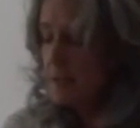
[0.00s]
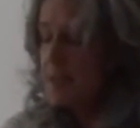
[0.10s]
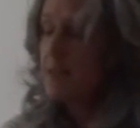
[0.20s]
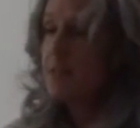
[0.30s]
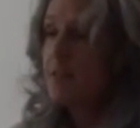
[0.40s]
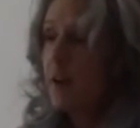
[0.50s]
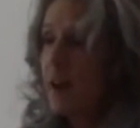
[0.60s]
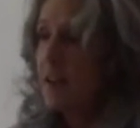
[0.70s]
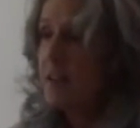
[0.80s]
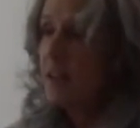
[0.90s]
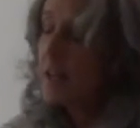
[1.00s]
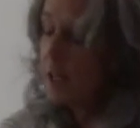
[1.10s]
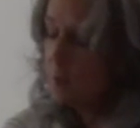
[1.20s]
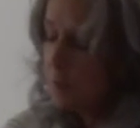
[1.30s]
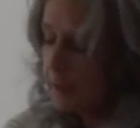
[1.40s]
dignified,
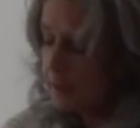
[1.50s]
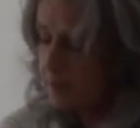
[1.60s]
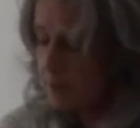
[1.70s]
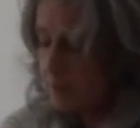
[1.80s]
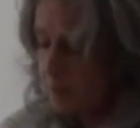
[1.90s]
and playful.